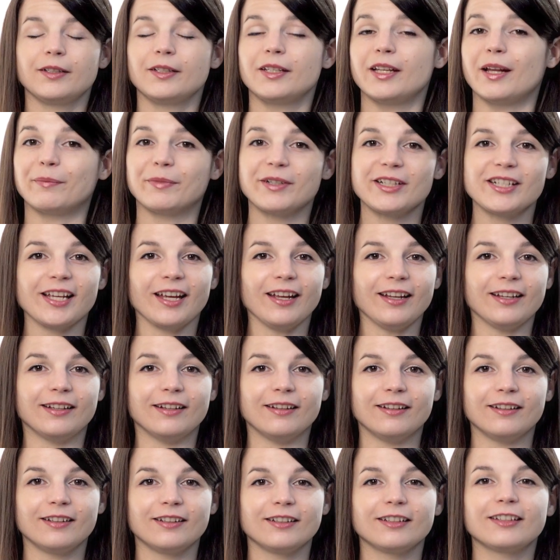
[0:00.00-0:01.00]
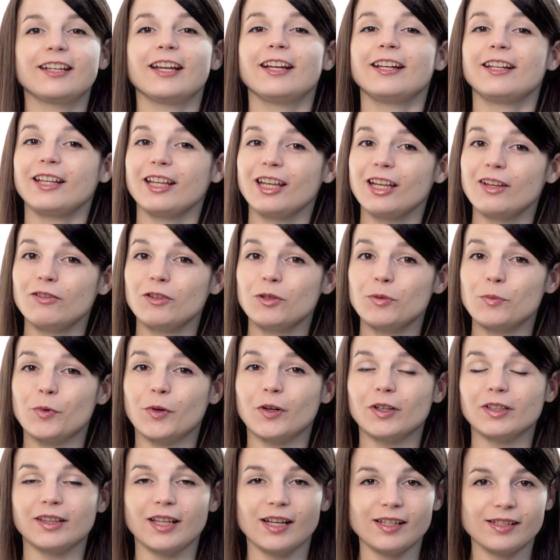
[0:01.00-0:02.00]
Number ten, get even
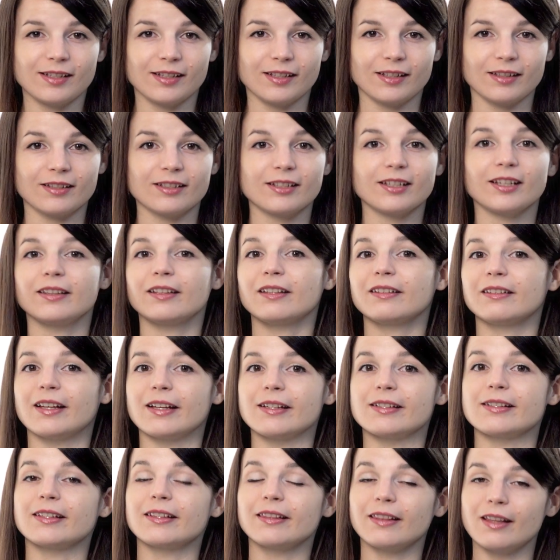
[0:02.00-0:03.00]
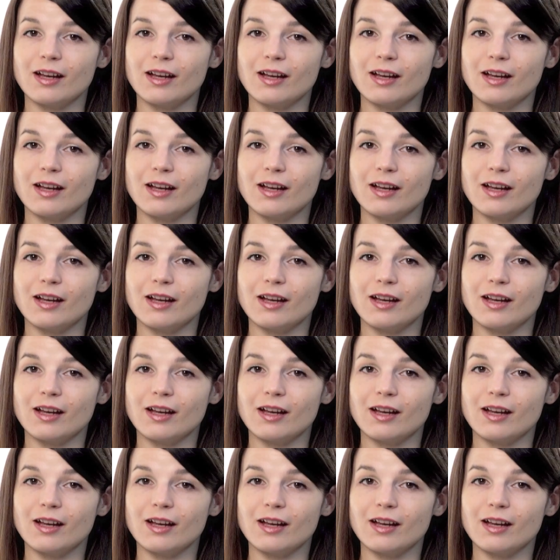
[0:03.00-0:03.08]
more lessons in the lesson